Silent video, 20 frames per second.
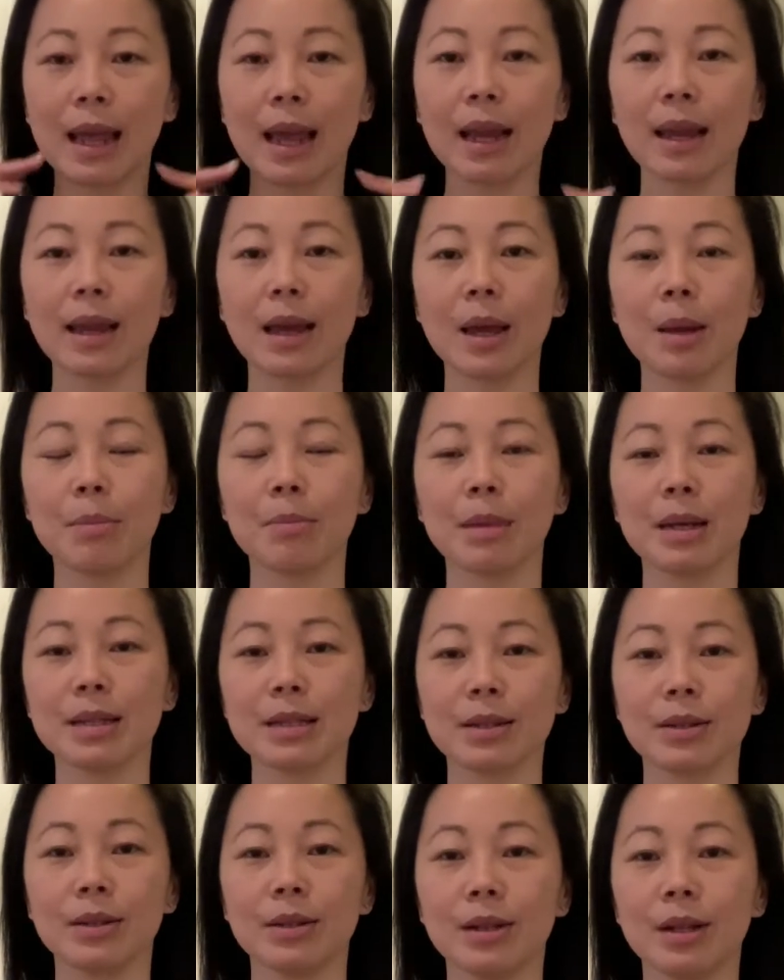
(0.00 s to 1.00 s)

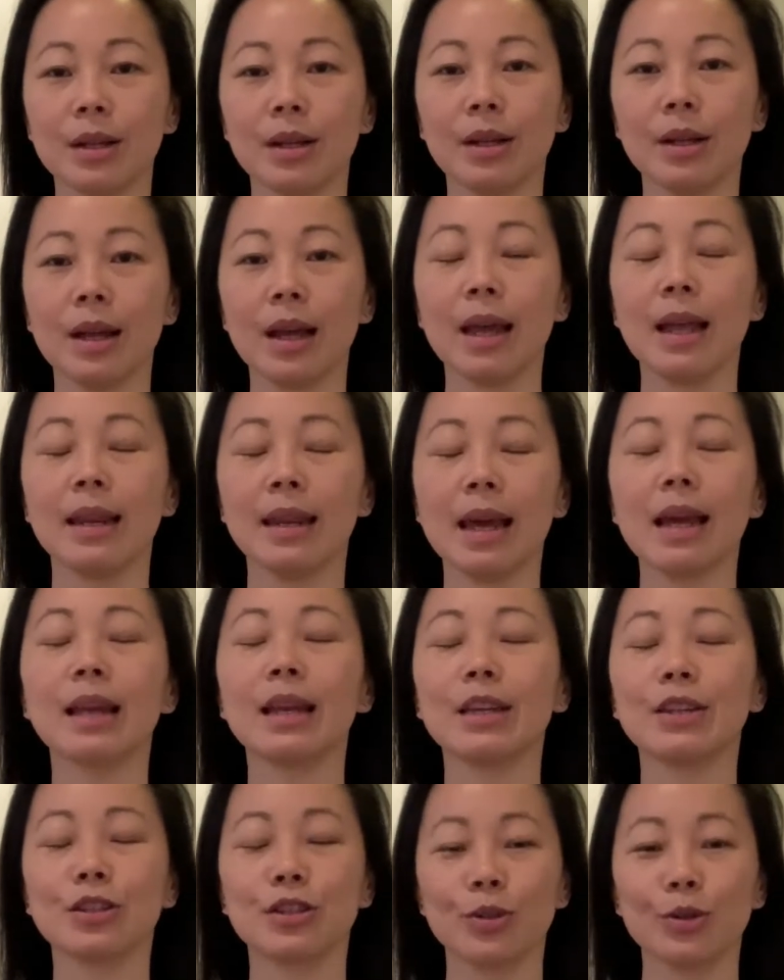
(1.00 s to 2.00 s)

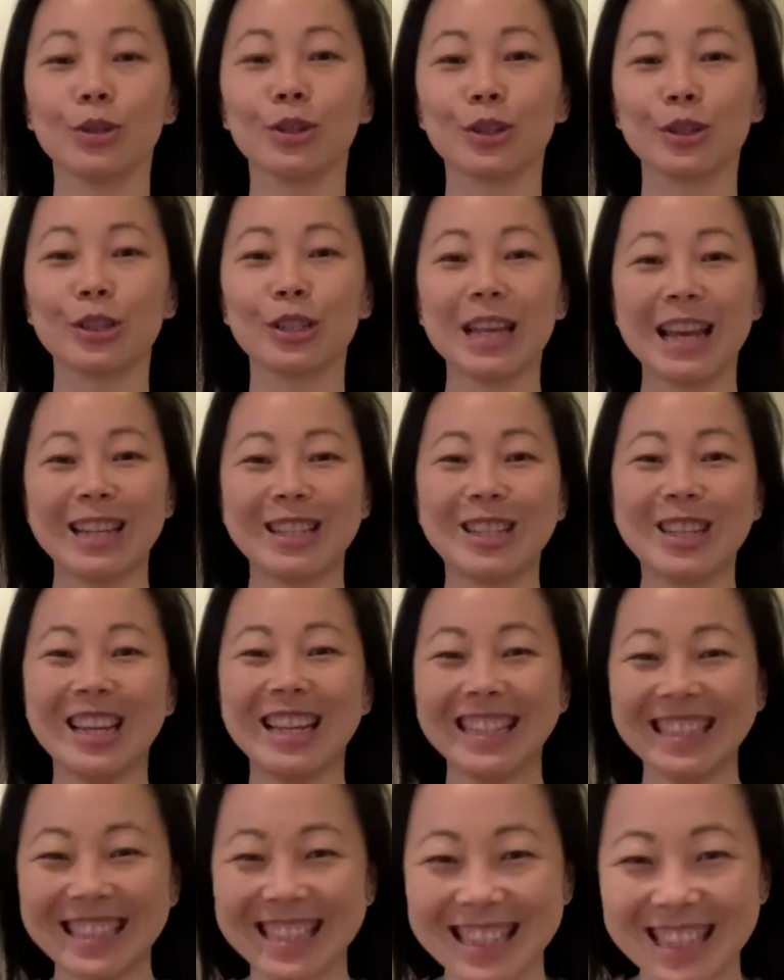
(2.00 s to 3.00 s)
and shoulder
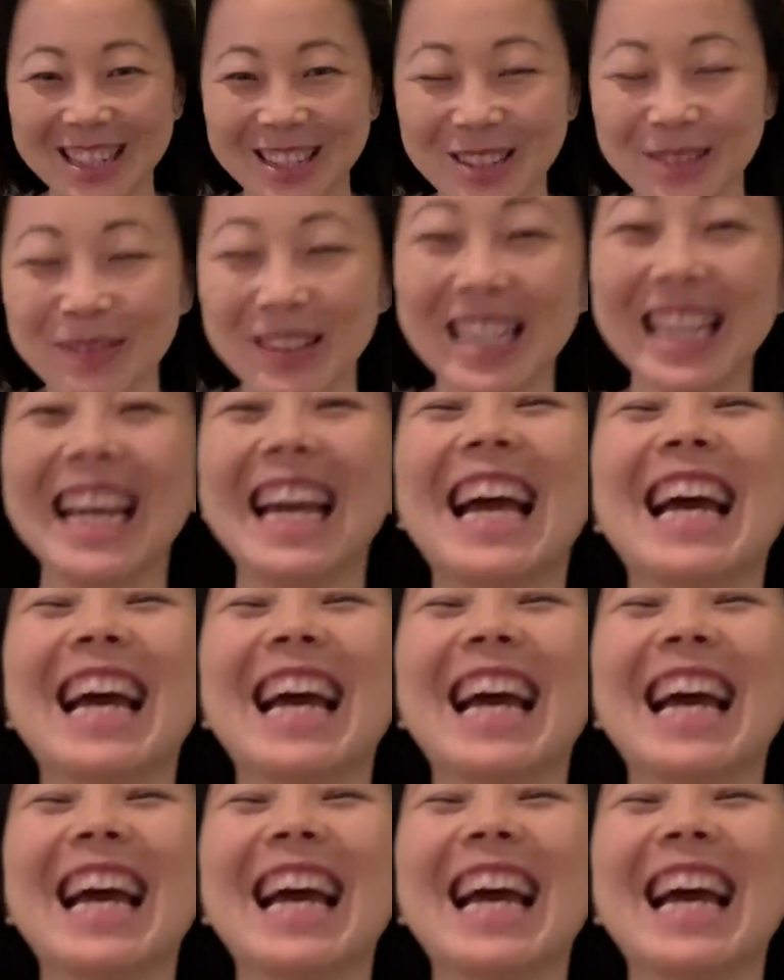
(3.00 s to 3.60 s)
tension, excuse me.